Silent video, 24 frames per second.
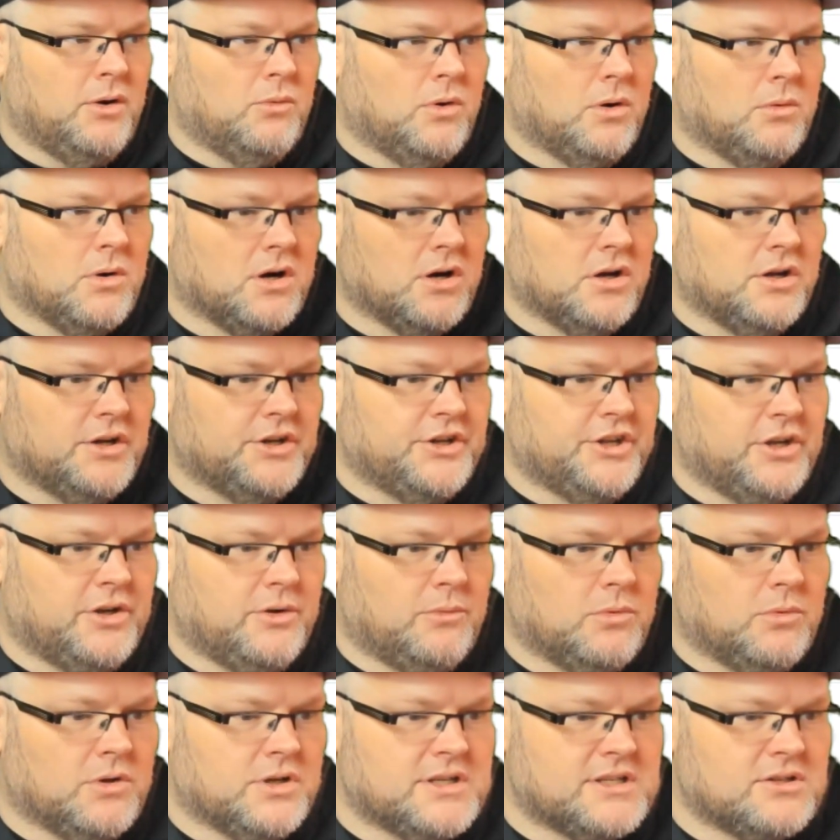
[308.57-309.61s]
what we're going to
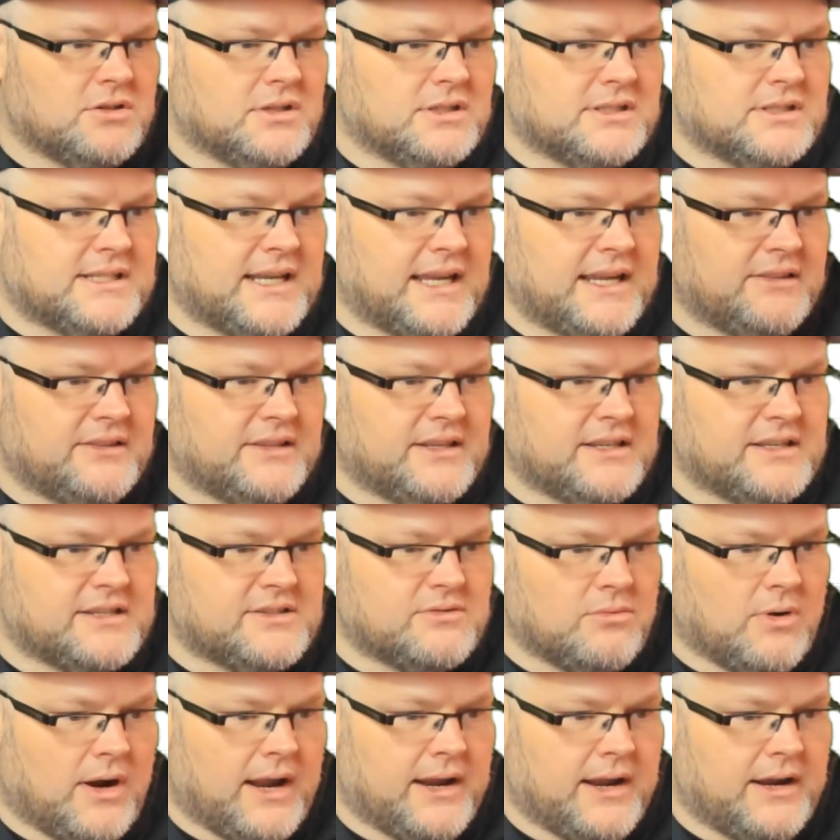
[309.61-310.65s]
do, we're just going to take
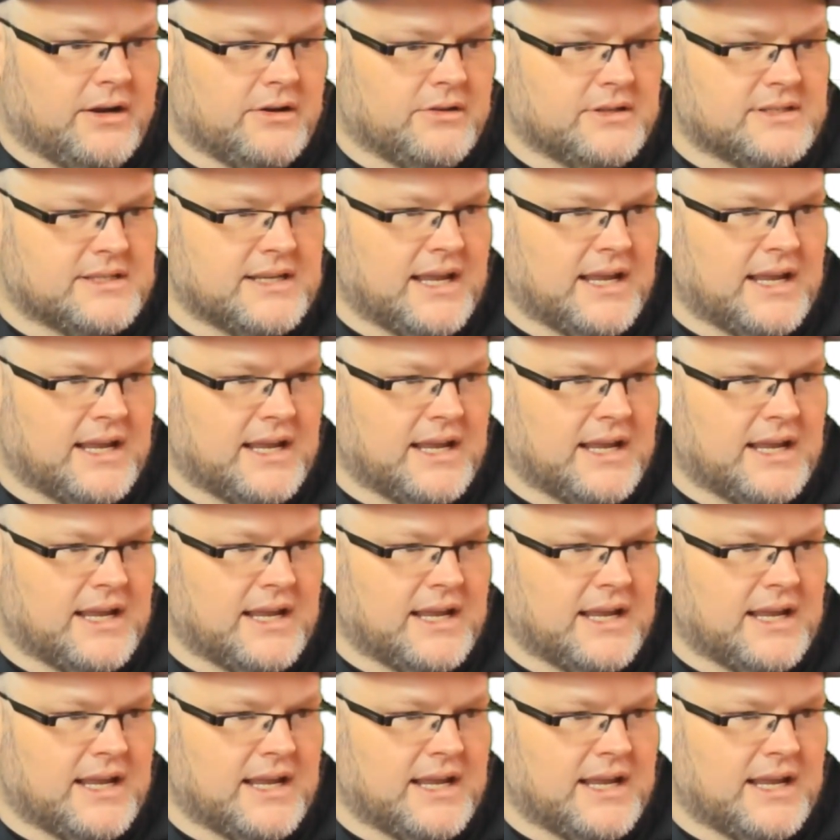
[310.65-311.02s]
this right here, this